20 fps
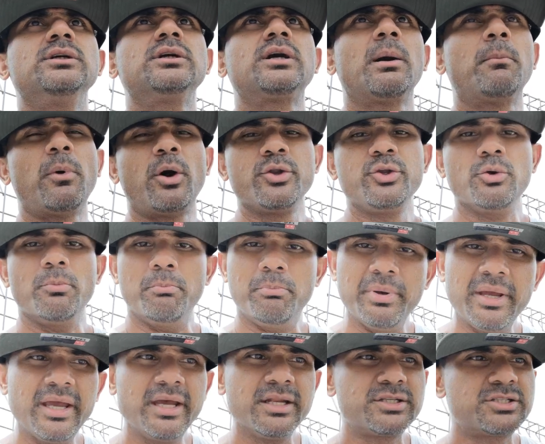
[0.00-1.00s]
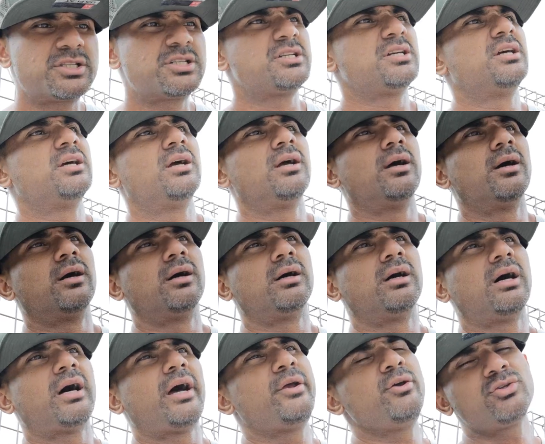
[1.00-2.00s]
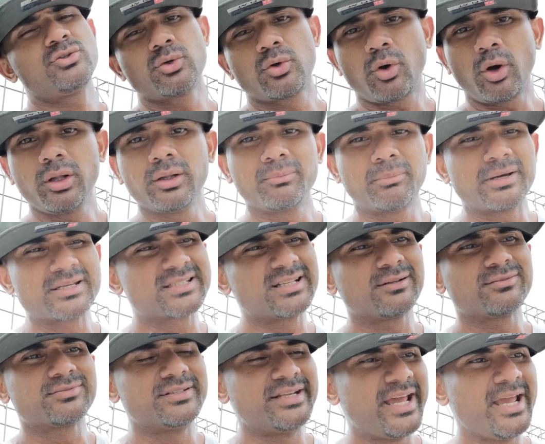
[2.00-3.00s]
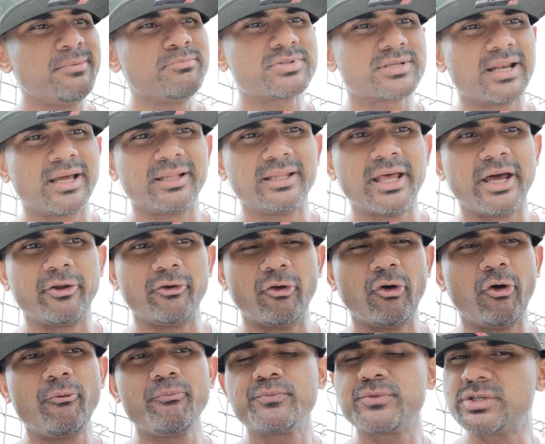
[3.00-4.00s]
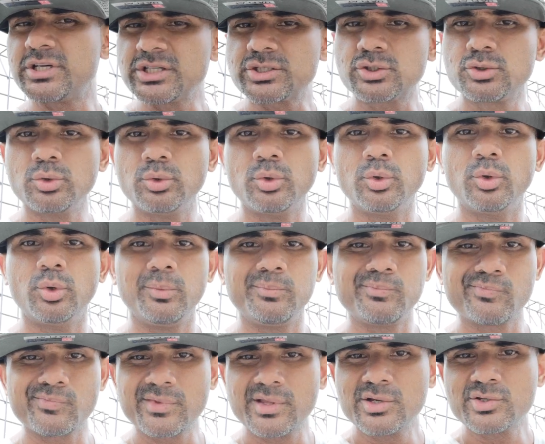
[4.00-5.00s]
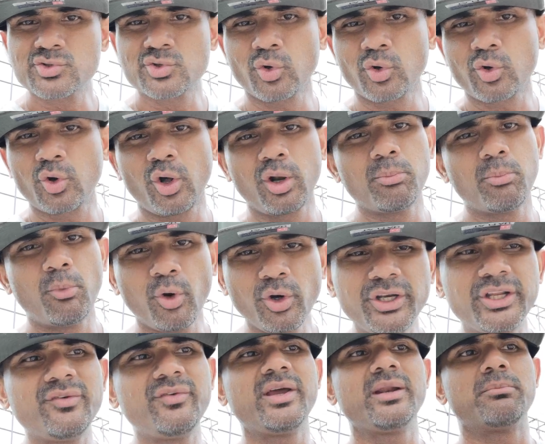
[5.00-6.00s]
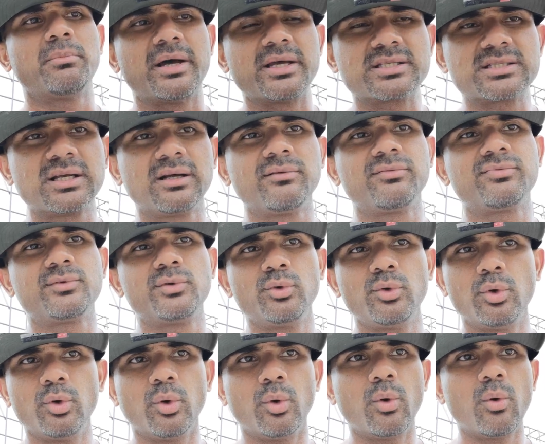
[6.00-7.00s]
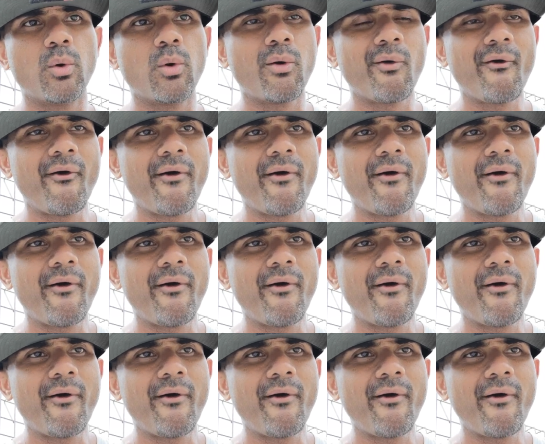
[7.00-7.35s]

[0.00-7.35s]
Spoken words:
Come on, you bitch." I used to call myself names like that, just to so-called motivate myself to